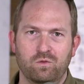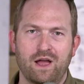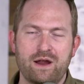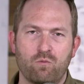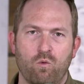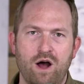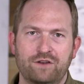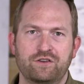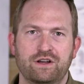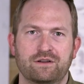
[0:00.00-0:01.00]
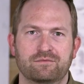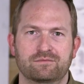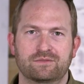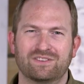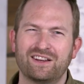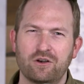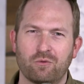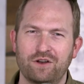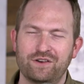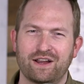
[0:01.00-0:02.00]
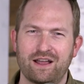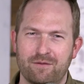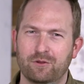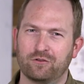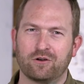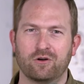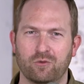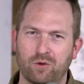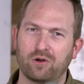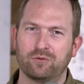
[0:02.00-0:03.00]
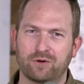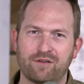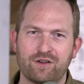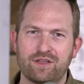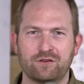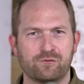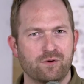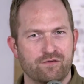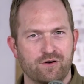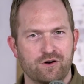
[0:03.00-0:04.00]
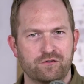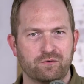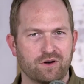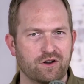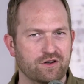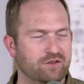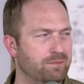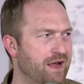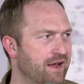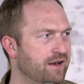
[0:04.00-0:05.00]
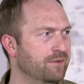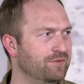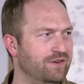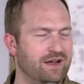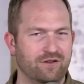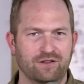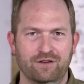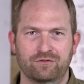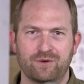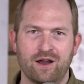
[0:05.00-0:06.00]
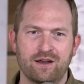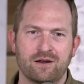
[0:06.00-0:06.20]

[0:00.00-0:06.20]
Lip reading: like you're watching kind of Bizarro World where everything's reversed, where good's bad, up's down, left's right.